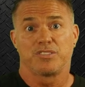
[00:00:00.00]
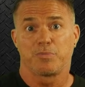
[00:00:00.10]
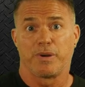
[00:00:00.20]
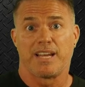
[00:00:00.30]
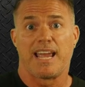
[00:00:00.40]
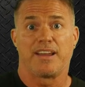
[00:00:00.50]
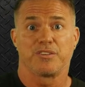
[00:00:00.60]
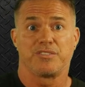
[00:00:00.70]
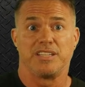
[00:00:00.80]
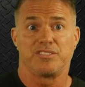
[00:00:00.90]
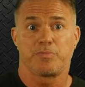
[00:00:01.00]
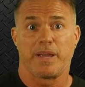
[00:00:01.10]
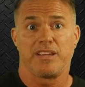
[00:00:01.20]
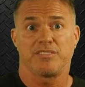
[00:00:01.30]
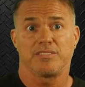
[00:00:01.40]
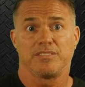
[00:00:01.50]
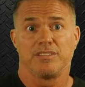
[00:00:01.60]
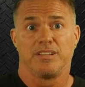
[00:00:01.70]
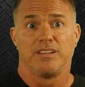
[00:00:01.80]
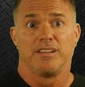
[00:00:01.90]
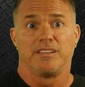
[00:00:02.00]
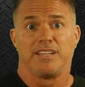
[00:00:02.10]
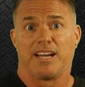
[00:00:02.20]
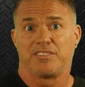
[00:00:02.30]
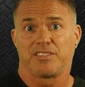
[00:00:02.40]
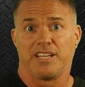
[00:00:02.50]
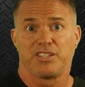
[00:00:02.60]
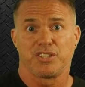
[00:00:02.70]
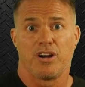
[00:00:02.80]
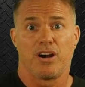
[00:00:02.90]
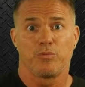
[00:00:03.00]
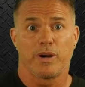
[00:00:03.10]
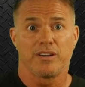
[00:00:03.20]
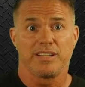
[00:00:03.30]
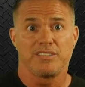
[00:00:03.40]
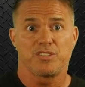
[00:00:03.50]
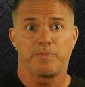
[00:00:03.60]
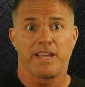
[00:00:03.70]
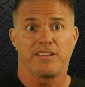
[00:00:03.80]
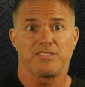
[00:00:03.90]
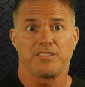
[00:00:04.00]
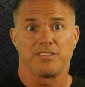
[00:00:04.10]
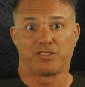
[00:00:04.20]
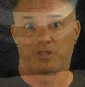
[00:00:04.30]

the spring hangers need space, the isolation hardware needs space, the